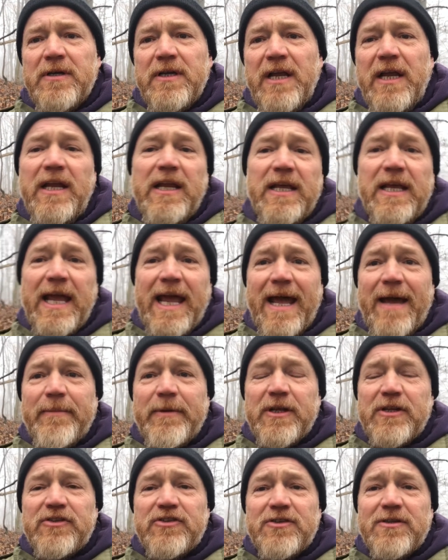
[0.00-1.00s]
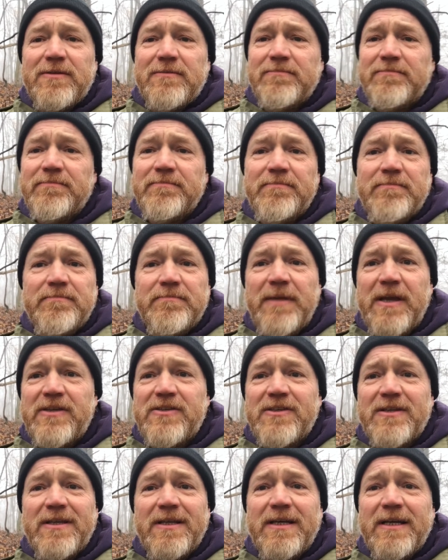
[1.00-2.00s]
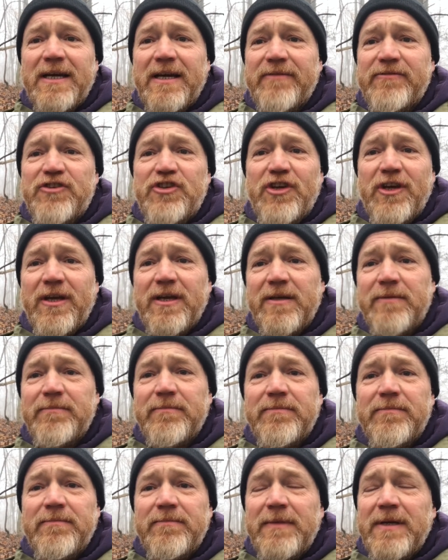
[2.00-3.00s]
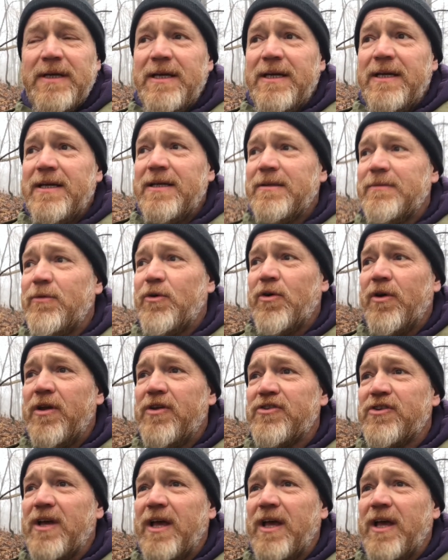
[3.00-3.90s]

eating habits and Basically, I have chicken in the mornings.